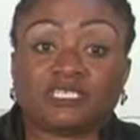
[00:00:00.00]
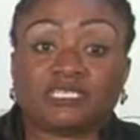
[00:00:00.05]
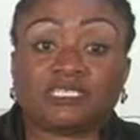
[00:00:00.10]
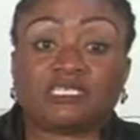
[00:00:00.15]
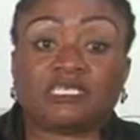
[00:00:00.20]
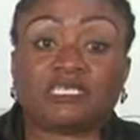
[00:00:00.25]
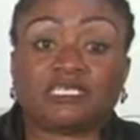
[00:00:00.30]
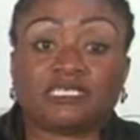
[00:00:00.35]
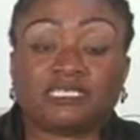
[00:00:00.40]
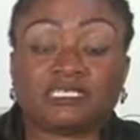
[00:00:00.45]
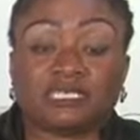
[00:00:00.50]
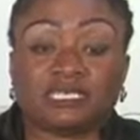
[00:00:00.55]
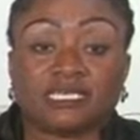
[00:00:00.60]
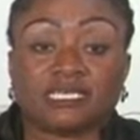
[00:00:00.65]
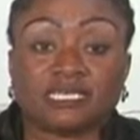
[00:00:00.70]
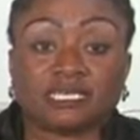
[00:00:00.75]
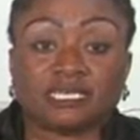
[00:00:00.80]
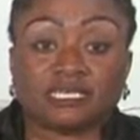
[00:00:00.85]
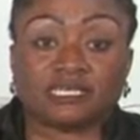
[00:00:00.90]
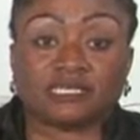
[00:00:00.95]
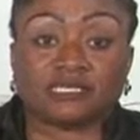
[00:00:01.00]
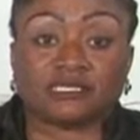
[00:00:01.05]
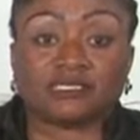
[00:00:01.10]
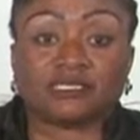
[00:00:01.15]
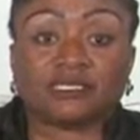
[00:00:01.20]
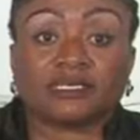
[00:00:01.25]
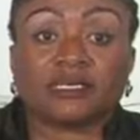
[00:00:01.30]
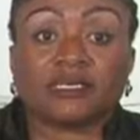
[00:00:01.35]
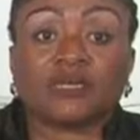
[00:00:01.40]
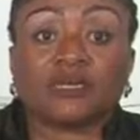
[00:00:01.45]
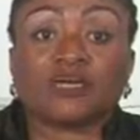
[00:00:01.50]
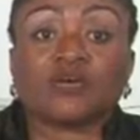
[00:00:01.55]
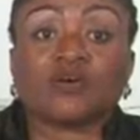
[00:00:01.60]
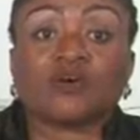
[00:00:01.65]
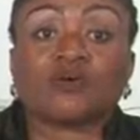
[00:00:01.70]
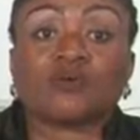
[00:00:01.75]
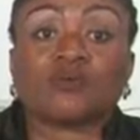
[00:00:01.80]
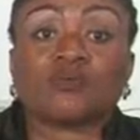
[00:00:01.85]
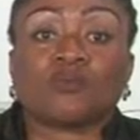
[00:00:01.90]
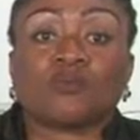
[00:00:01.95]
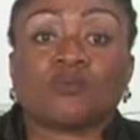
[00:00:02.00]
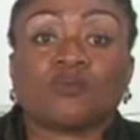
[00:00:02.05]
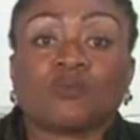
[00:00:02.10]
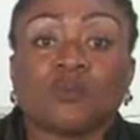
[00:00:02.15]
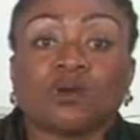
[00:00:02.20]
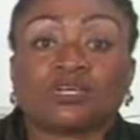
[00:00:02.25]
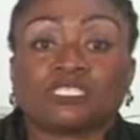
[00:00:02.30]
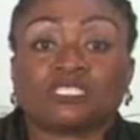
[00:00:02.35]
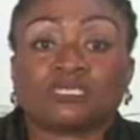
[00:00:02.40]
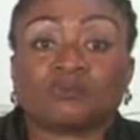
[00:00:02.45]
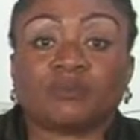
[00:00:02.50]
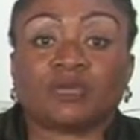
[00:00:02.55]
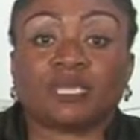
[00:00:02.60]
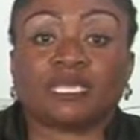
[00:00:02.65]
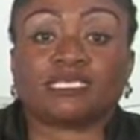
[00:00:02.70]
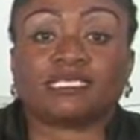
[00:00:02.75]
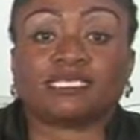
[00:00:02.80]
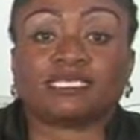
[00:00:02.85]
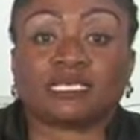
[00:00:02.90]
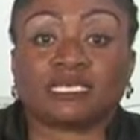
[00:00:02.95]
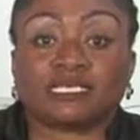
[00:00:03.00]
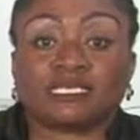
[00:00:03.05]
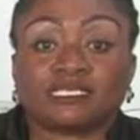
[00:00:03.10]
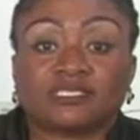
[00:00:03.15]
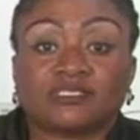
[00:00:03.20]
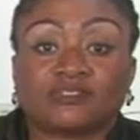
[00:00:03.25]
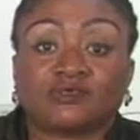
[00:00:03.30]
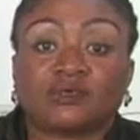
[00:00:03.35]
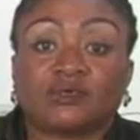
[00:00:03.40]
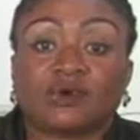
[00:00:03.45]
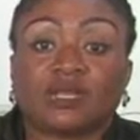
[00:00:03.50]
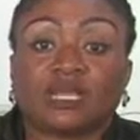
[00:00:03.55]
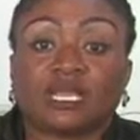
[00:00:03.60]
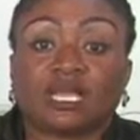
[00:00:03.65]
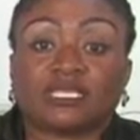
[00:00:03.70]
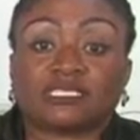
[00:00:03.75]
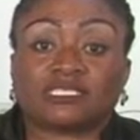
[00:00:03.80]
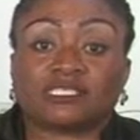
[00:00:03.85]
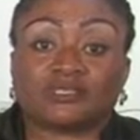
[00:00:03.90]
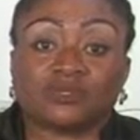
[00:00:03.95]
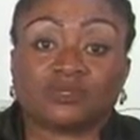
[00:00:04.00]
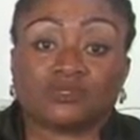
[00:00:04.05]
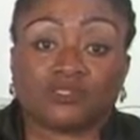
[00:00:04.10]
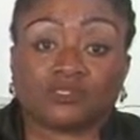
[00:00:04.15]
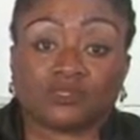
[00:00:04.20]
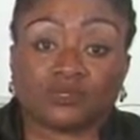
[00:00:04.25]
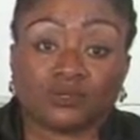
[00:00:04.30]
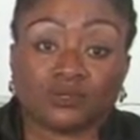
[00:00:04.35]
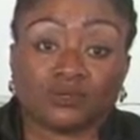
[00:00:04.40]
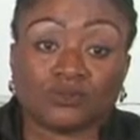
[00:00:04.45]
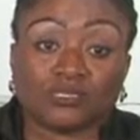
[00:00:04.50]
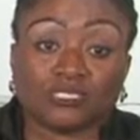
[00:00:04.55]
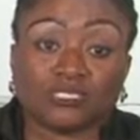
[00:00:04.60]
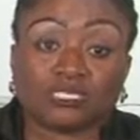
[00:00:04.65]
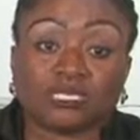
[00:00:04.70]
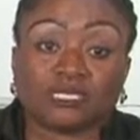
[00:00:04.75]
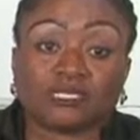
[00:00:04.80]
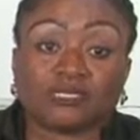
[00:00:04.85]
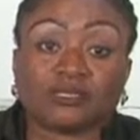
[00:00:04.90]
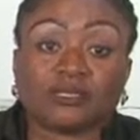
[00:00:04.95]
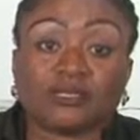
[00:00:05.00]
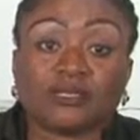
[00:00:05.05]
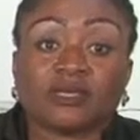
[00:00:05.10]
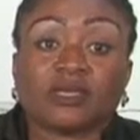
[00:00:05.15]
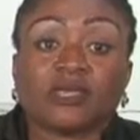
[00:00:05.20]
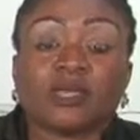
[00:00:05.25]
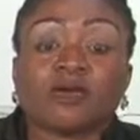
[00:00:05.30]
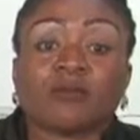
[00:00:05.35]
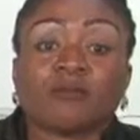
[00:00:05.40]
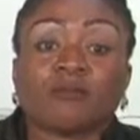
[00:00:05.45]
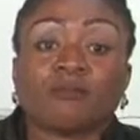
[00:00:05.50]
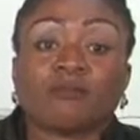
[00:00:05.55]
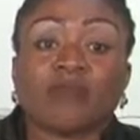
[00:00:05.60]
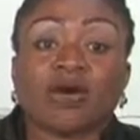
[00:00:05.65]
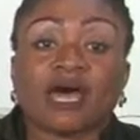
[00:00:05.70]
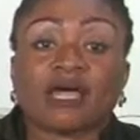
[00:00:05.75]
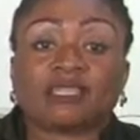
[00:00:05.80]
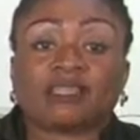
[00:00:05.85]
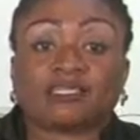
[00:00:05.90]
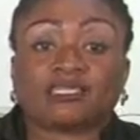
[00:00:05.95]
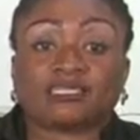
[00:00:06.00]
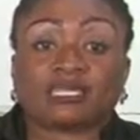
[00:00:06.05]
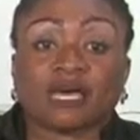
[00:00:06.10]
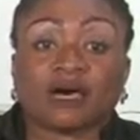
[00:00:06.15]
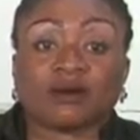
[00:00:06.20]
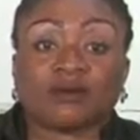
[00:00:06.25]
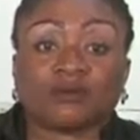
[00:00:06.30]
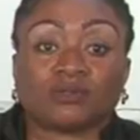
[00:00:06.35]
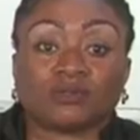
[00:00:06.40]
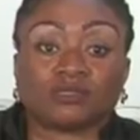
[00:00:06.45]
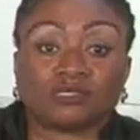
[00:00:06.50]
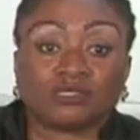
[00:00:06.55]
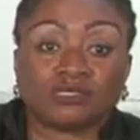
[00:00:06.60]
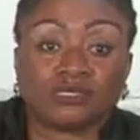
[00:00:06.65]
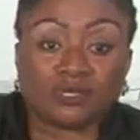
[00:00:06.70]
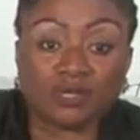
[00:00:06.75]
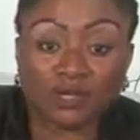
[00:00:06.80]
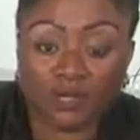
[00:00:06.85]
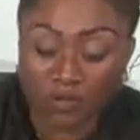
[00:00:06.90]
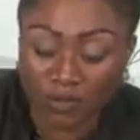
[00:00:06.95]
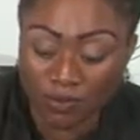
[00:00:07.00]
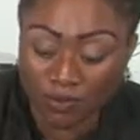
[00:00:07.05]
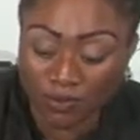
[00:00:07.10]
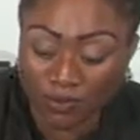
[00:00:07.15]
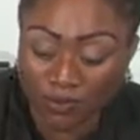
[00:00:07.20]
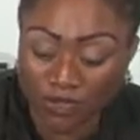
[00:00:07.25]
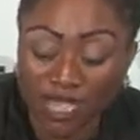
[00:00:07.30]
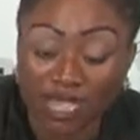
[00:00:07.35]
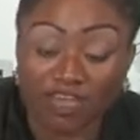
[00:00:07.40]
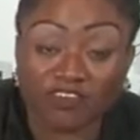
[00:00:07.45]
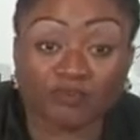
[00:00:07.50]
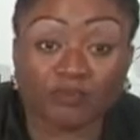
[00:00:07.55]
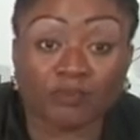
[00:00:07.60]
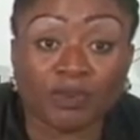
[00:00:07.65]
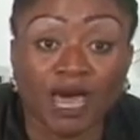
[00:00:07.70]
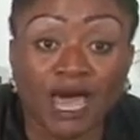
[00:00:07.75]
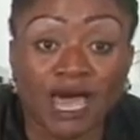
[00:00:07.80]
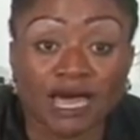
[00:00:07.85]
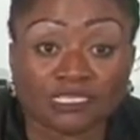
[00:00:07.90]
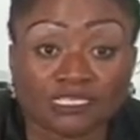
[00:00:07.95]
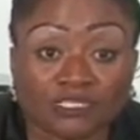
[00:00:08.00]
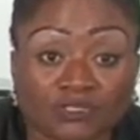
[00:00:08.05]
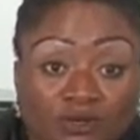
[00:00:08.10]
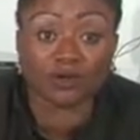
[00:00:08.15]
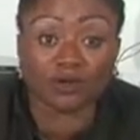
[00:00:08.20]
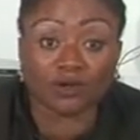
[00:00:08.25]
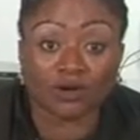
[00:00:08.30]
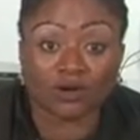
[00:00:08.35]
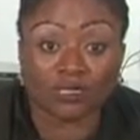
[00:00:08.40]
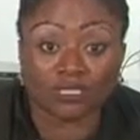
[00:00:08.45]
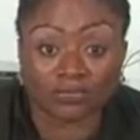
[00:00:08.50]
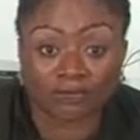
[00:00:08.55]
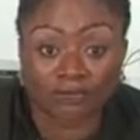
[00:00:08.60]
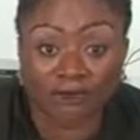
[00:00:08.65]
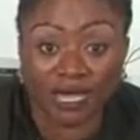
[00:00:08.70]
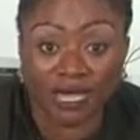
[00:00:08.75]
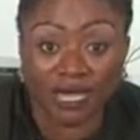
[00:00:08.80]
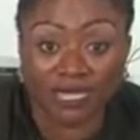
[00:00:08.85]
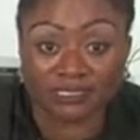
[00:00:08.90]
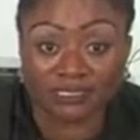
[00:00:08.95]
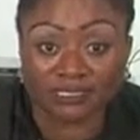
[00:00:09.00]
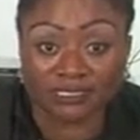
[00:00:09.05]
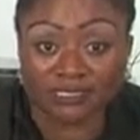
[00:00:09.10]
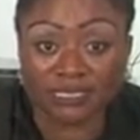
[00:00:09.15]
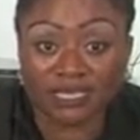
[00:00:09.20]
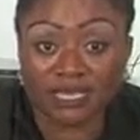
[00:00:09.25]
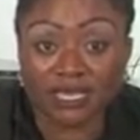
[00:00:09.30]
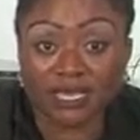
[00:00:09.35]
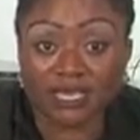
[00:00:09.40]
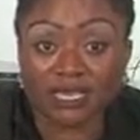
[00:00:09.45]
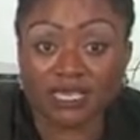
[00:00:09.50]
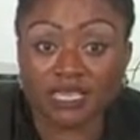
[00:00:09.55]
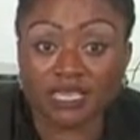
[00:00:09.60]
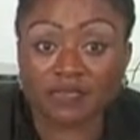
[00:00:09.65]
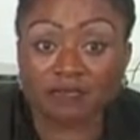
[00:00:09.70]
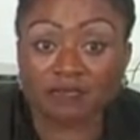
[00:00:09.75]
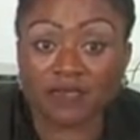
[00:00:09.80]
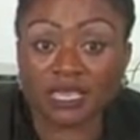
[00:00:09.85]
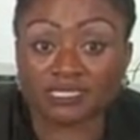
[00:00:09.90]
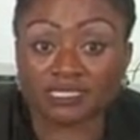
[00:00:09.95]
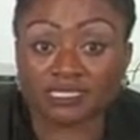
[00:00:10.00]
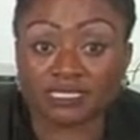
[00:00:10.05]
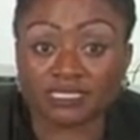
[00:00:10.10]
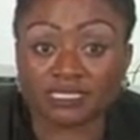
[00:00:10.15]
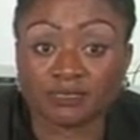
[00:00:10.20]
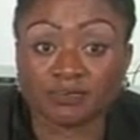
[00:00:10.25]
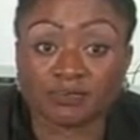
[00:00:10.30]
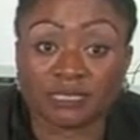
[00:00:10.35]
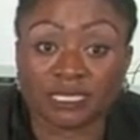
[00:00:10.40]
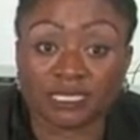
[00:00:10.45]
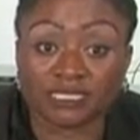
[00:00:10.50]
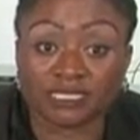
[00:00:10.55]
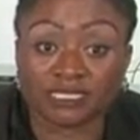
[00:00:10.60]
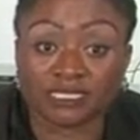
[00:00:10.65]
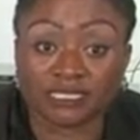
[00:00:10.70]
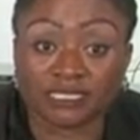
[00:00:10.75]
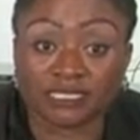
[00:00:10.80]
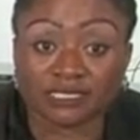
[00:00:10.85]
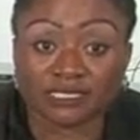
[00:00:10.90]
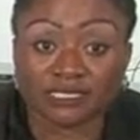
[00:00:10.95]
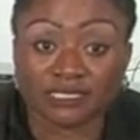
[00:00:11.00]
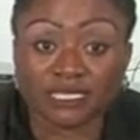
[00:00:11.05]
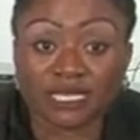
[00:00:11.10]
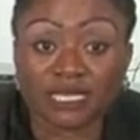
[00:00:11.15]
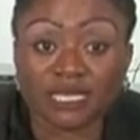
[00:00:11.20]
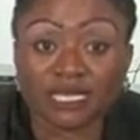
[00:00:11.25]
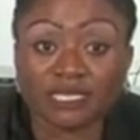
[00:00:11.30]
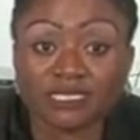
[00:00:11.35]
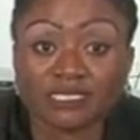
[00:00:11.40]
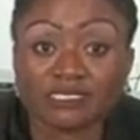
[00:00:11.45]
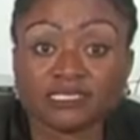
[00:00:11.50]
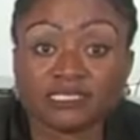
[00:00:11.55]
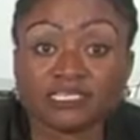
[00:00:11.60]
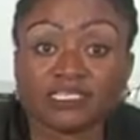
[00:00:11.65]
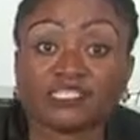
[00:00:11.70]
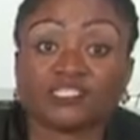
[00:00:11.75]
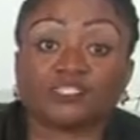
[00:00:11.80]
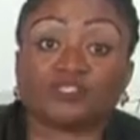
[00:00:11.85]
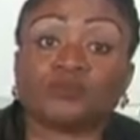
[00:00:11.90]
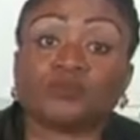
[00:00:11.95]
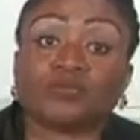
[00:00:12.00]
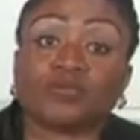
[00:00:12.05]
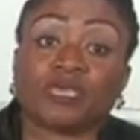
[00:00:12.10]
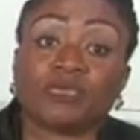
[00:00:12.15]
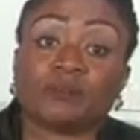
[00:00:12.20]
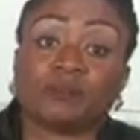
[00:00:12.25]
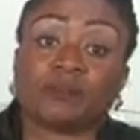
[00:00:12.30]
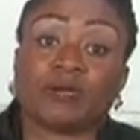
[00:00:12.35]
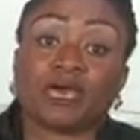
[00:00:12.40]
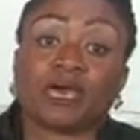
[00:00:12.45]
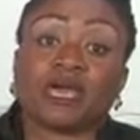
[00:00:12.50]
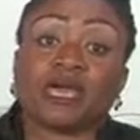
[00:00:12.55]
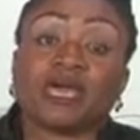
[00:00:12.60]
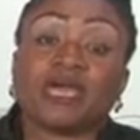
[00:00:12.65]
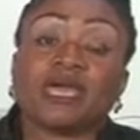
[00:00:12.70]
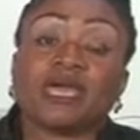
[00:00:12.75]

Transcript: cc needle, wash basins to collect used solution, bath towels, we have pads or gauze pads, immersive basin, tissue paper,